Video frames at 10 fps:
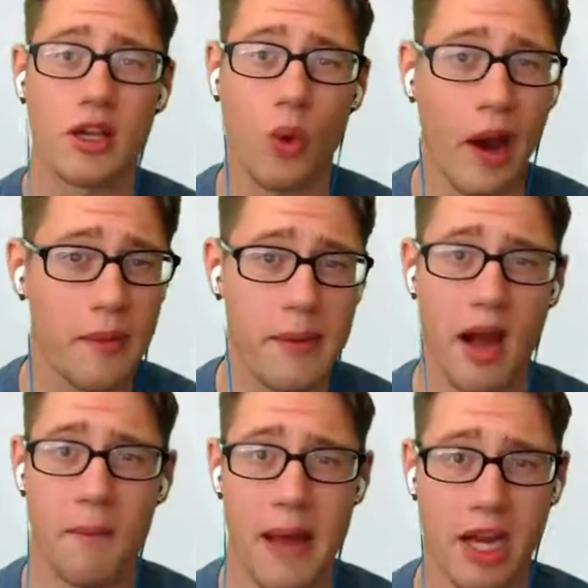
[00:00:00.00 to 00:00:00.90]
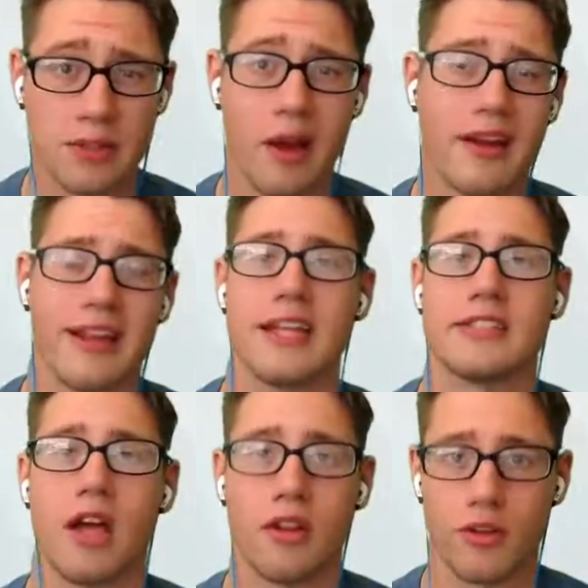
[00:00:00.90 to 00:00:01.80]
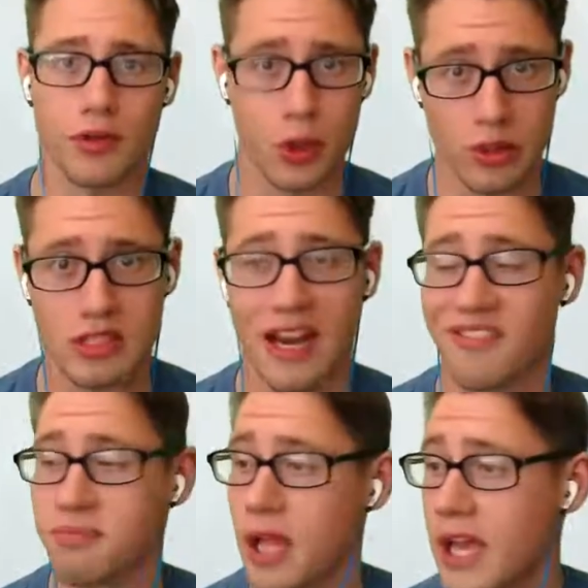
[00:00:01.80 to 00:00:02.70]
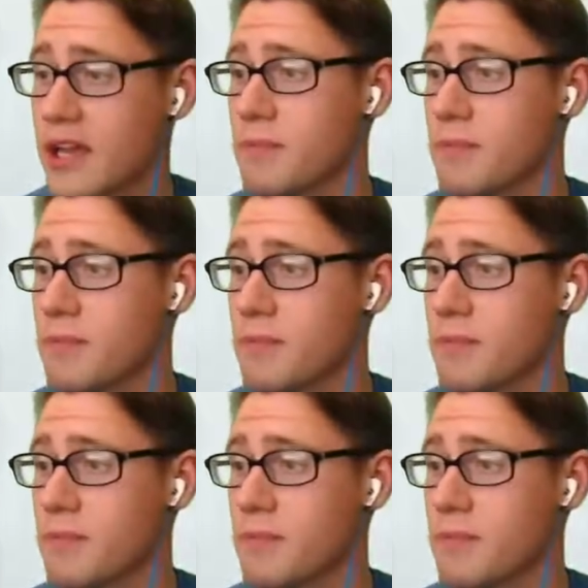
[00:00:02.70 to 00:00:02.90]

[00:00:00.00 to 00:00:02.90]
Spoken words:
quite a bit on BattleSpot and against other viewers that I've played.